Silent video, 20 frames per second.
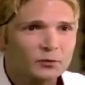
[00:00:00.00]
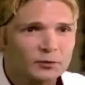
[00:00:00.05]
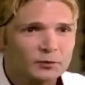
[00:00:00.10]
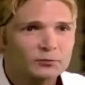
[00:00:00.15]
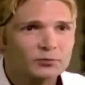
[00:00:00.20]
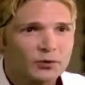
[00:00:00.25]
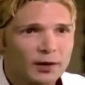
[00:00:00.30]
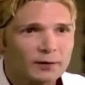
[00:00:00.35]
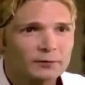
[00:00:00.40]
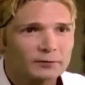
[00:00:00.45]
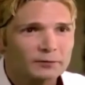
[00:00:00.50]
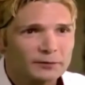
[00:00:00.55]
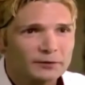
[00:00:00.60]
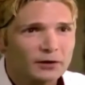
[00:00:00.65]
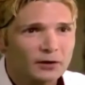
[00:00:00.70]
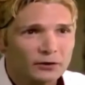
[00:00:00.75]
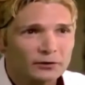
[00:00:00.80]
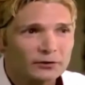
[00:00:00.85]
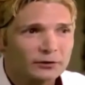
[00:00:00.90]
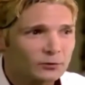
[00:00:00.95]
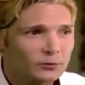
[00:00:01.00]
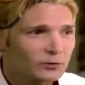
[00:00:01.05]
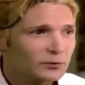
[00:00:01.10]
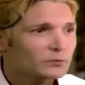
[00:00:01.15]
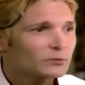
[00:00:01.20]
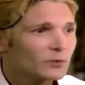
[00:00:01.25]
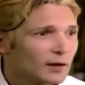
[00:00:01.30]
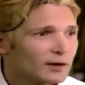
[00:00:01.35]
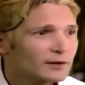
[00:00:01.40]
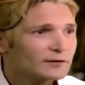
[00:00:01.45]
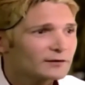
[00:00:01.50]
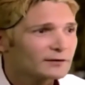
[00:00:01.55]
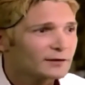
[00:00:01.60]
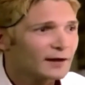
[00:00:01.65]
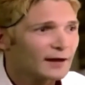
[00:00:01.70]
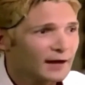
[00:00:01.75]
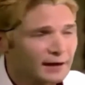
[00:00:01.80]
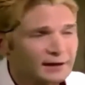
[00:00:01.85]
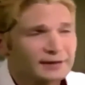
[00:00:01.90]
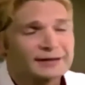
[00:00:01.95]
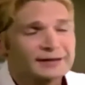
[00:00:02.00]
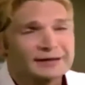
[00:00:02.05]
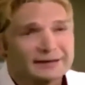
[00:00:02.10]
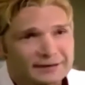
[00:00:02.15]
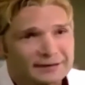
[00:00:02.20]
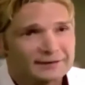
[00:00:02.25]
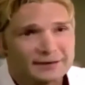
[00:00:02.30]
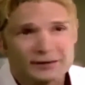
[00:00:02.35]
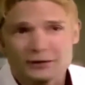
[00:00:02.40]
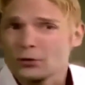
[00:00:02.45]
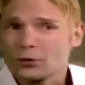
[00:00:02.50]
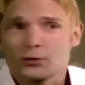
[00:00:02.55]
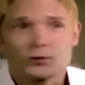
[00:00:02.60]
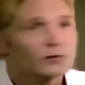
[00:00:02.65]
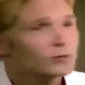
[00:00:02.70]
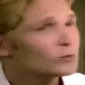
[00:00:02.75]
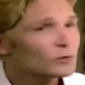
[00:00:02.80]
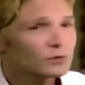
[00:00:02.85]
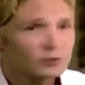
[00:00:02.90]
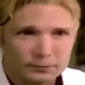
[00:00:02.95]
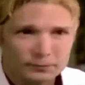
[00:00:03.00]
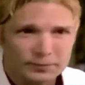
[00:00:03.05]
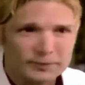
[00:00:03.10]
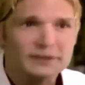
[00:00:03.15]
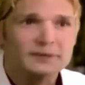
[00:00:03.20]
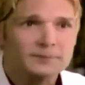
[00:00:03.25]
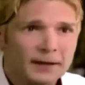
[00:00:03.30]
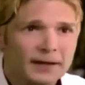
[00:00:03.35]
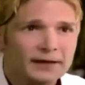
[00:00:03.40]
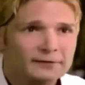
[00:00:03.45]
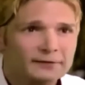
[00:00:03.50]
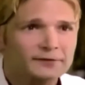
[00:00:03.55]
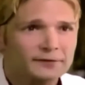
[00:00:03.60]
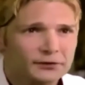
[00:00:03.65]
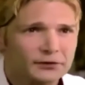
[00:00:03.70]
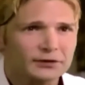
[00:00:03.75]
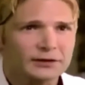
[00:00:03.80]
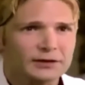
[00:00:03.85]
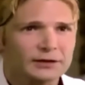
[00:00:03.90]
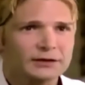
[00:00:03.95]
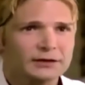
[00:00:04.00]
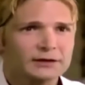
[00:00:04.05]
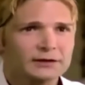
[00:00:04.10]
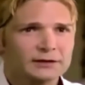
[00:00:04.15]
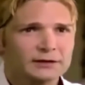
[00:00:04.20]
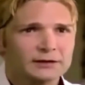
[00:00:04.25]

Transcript: Number one problem in Hollywood was and is and always will be pedophilia.